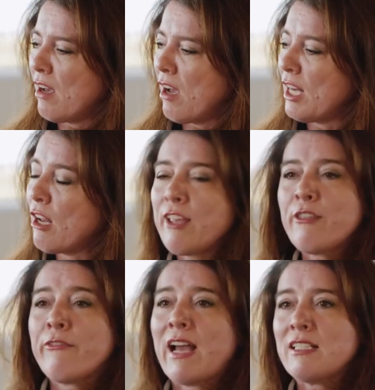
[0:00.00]
I like
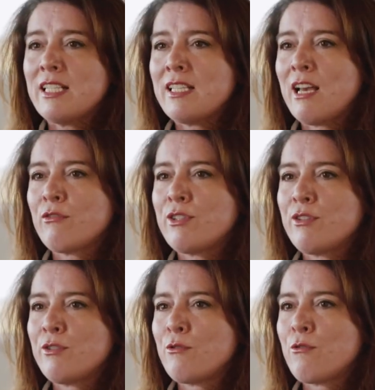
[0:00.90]
the fact it tells a
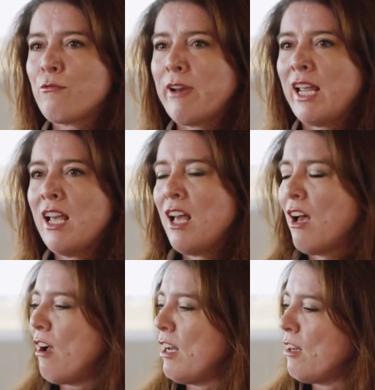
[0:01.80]
story.
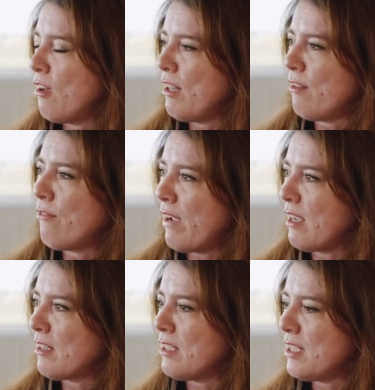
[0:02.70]
I like the
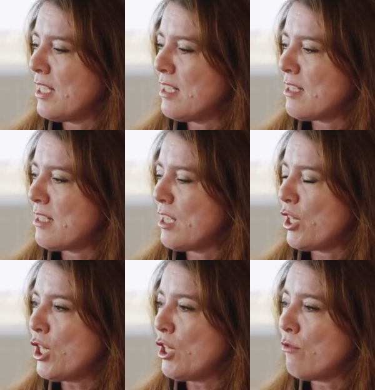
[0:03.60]
fact that it's
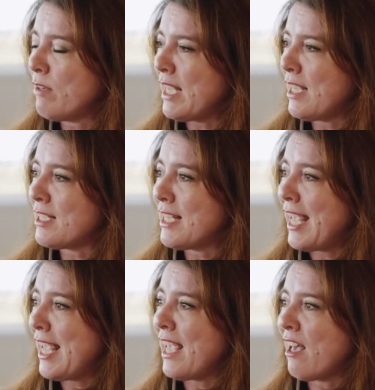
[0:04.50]
unique to
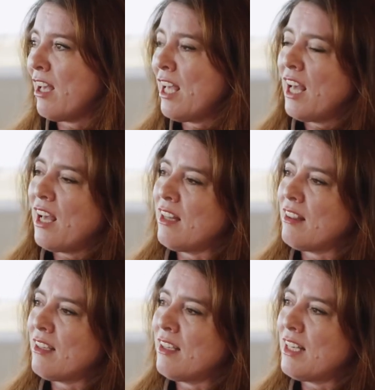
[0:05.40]
here,
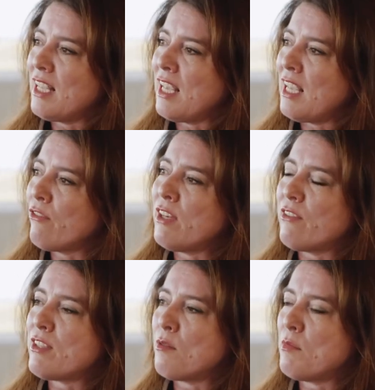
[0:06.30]
and that even
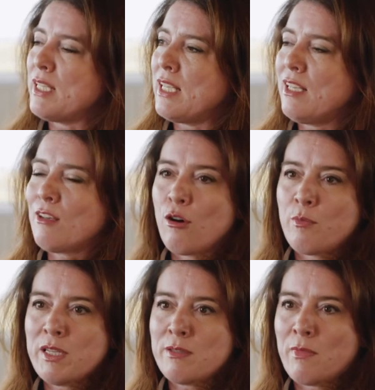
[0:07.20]
if somebody
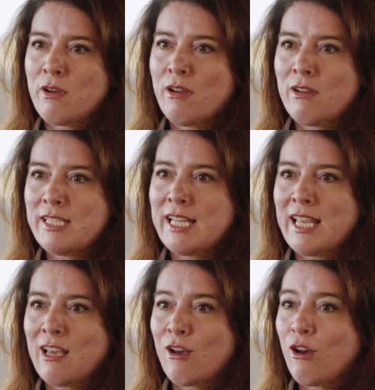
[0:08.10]
copies my
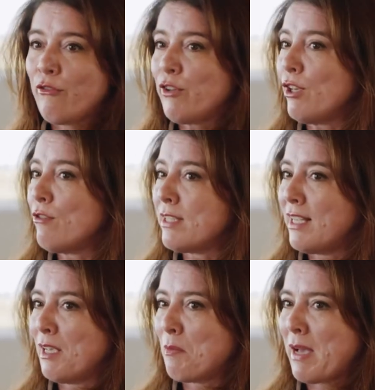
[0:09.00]
idea of
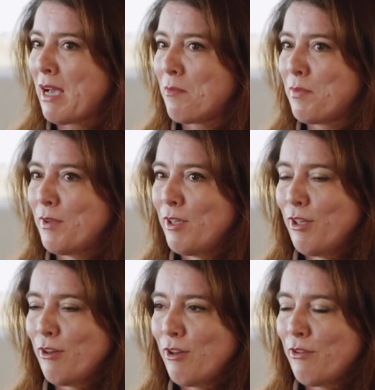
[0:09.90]
using a map
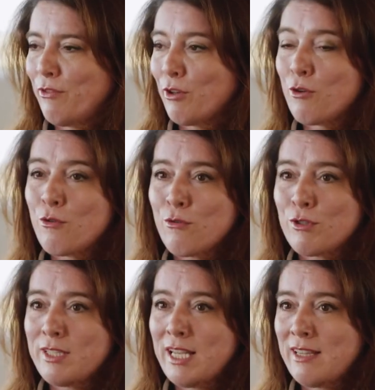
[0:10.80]
of the
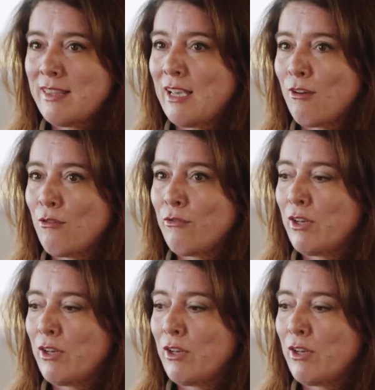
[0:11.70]
course in their golf